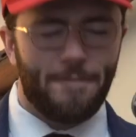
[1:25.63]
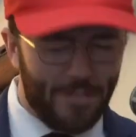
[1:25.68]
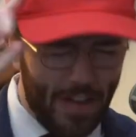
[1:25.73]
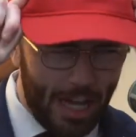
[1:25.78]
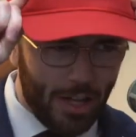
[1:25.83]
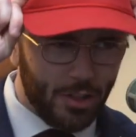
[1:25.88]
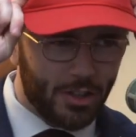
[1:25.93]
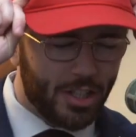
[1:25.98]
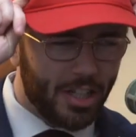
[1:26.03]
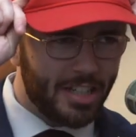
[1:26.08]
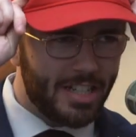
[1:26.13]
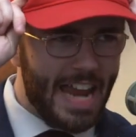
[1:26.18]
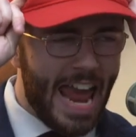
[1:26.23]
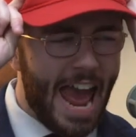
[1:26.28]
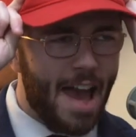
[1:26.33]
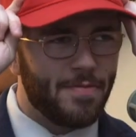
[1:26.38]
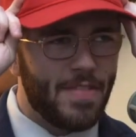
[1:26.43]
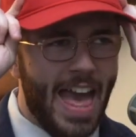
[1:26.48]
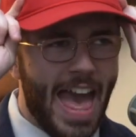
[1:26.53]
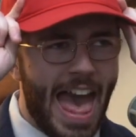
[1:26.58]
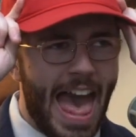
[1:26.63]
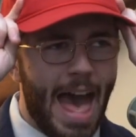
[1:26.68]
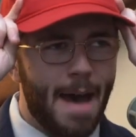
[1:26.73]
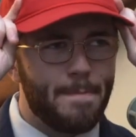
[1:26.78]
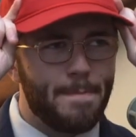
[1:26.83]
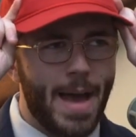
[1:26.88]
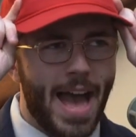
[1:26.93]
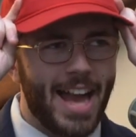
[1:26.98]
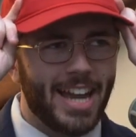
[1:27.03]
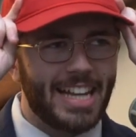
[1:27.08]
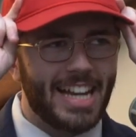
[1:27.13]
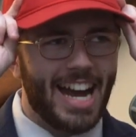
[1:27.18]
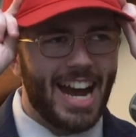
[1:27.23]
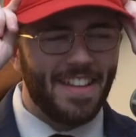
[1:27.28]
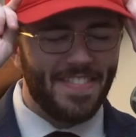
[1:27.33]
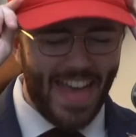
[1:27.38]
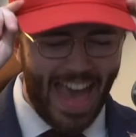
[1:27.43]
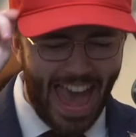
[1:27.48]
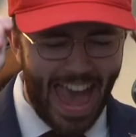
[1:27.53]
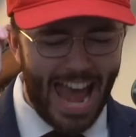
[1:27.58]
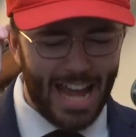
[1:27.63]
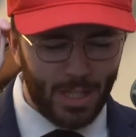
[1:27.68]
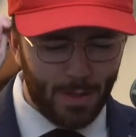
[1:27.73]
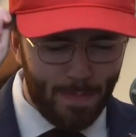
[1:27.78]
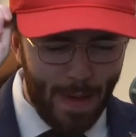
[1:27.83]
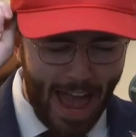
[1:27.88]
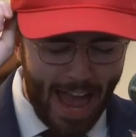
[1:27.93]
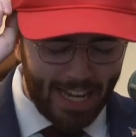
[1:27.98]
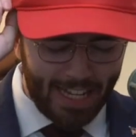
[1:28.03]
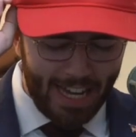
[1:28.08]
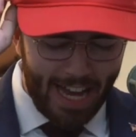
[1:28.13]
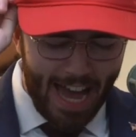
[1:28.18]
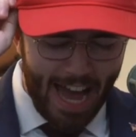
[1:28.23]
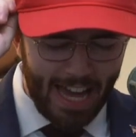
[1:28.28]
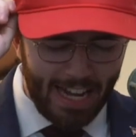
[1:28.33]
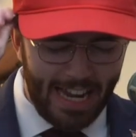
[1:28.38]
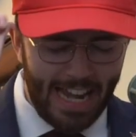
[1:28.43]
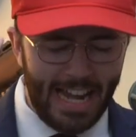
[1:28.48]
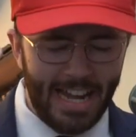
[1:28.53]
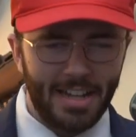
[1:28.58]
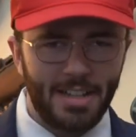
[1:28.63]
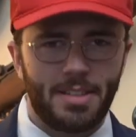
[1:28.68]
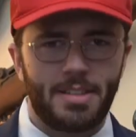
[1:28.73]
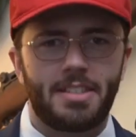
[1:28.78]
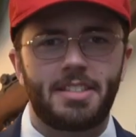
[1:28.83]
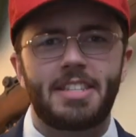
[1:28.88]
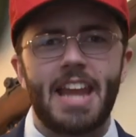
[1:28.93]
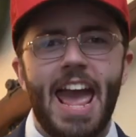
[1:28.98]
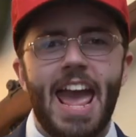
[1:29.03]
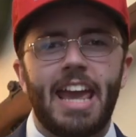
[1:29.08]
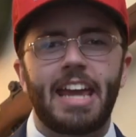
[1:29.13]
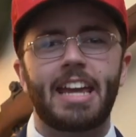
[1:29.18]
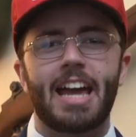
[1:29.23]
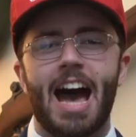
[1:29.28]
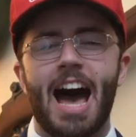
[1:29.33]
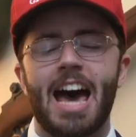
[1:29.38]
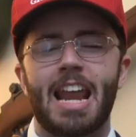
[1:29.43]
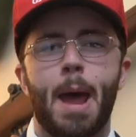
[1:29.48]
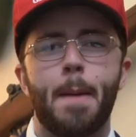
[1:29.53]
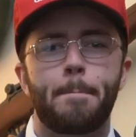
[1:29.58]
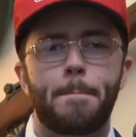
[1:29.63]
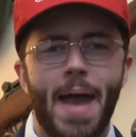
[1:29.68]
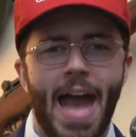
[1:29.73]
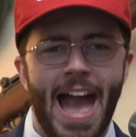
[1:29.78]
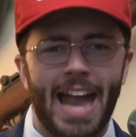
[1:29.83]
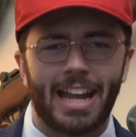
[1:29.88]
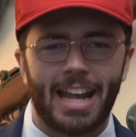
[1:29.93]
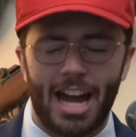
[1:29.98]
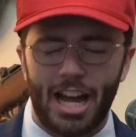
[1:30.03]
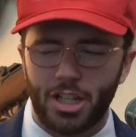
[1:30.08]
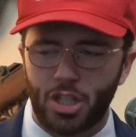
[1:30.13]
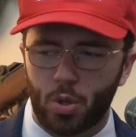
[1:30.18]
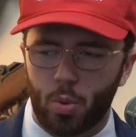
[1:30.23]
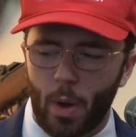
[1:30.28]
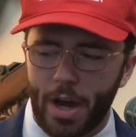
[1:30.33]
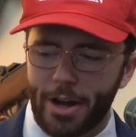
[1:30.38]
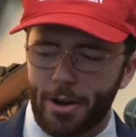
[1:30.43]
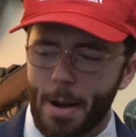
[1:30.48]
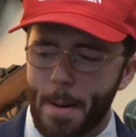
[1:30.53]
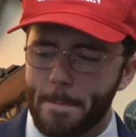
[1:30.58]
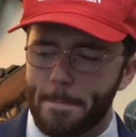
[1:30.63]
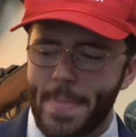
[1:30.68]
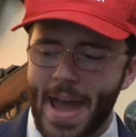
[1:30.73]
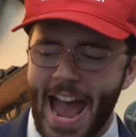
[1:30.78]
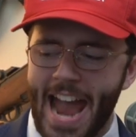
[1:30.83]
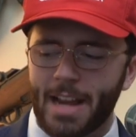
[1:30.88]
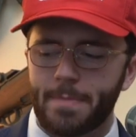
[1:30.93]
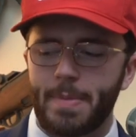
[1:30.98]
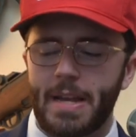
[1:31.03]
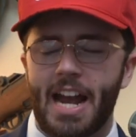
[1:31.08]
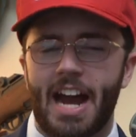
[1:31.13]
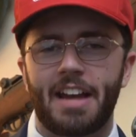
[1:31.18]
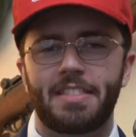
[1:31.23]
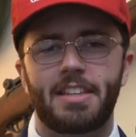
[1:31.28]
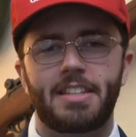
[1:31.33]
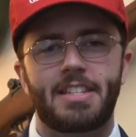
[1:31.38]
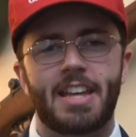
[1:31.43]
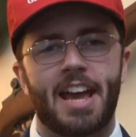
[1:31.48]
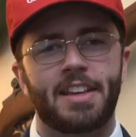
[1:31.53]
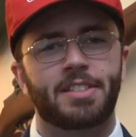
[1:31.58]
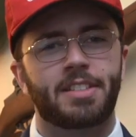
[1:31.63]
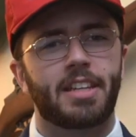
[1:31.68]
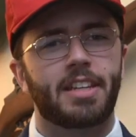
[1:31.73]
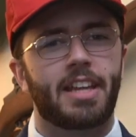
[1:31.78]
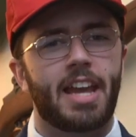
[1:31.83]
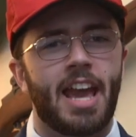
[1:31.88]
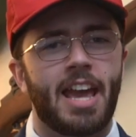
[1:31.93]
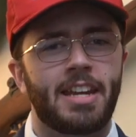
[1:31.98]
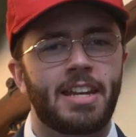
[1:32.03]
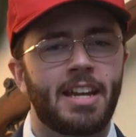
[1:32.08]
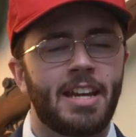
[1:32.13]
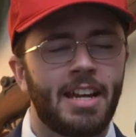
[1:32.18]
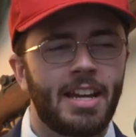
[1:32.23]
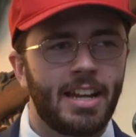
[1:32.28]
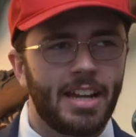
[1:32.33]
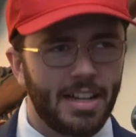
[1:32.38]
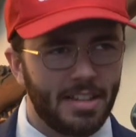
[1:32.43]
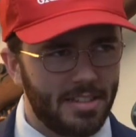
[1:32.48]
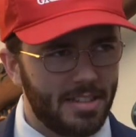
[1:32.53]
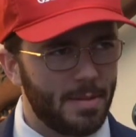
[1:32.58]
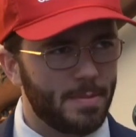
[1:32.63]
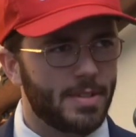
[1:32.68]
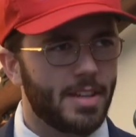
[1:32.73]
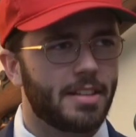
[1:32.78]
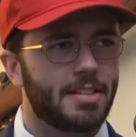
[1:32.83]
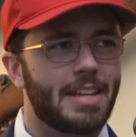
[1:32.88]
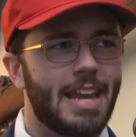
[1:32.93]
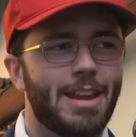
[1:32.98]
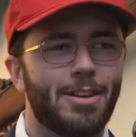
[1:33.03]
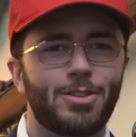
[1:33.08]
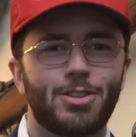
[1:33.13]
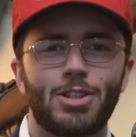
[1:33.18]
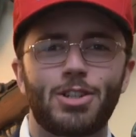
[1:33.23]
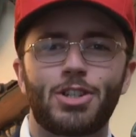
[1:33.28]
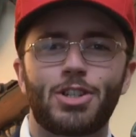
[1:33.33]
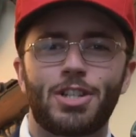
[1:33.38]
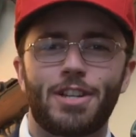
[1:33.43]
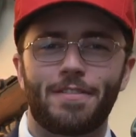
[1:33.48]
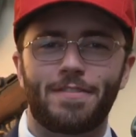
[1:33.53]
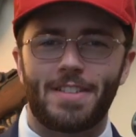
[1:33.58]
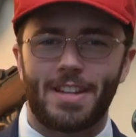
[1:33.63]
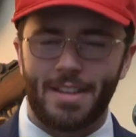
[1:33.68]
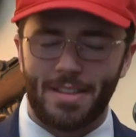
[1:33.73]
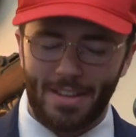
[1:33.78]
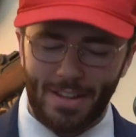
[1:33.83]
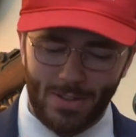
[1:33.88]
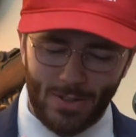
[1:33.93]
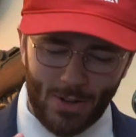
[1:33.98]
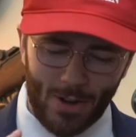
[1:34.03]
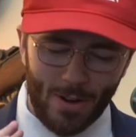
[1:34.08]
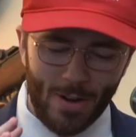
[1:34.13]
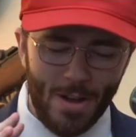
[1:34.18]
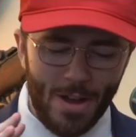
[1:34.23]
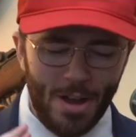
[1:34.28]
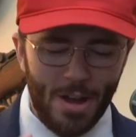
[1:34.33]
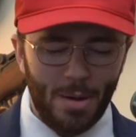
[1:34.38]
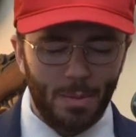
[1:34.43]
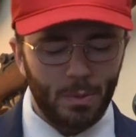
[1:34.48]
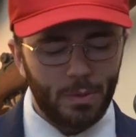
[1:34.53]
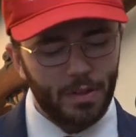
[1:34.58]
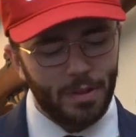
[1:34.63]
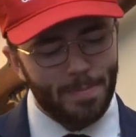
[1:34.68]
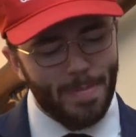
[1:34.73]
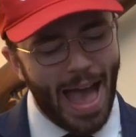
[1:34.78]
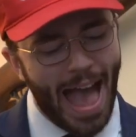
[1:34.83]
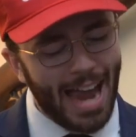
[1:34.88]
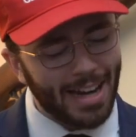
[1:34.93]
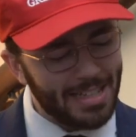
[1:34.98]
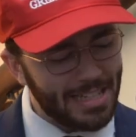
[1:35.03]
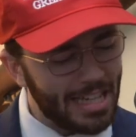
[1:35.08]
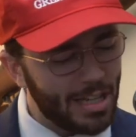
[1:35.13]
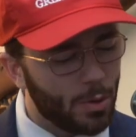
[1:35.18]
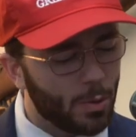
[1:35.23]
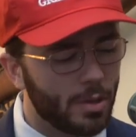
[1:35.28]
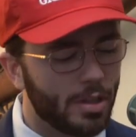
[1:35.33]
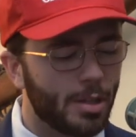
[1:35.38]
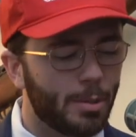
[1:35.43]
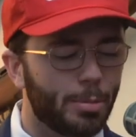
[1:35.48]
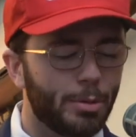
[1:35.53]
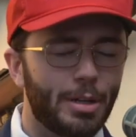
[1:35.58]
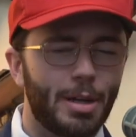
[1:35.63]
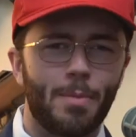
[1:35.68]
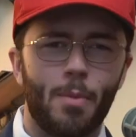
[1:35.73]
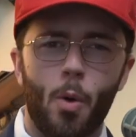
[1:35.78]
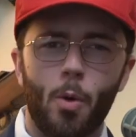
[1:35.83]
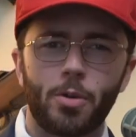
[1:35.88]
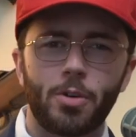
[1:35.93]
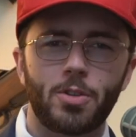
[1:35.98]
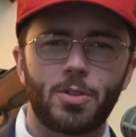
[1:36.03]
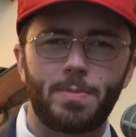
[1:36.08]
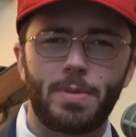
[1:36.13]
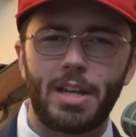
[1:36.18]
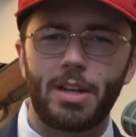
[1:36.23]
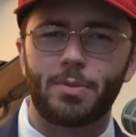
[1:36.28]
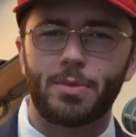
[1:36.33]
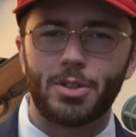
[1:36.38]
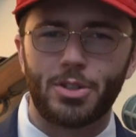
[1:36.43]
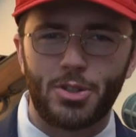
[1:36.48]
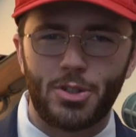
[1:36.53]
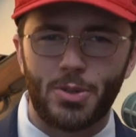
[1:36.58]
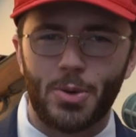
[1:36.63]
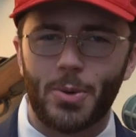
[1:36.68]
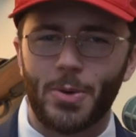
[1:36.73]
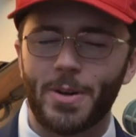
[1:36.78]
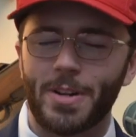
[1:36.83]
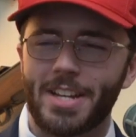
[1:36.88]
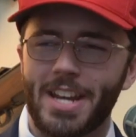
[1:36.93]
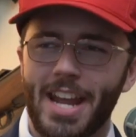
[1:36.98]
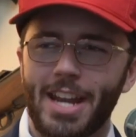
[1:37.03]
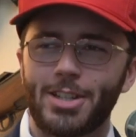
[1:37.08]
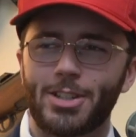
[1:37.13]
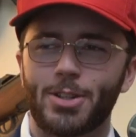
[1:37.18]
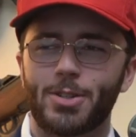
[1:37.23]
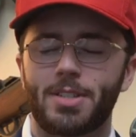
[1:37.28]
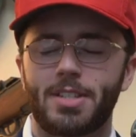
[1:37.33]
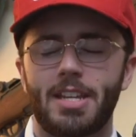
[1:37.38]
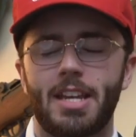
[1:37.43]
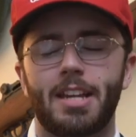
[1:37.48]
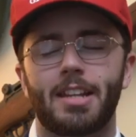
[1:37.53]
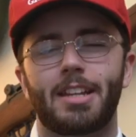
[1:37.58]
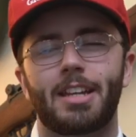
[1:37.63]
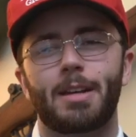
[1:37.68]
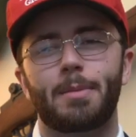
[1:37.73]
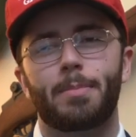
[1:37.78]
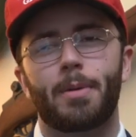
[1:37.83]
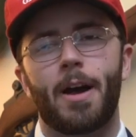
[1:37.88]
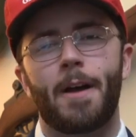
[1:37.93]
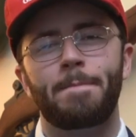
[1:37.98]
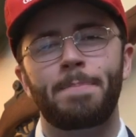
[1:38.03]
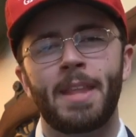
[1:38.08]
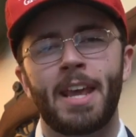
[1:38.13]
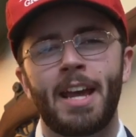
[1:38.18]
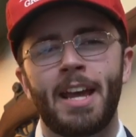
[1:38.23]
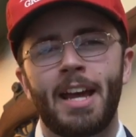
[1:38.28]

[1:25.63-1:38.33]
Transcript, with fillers: feels good to have the hat back on. The hat's back on, it's staying on. I'm back on Twitter. I'm back behind the desk again. It seems like the energy's shifting. Things are moving back to equilibrium. Order's being restored, nature's healing, but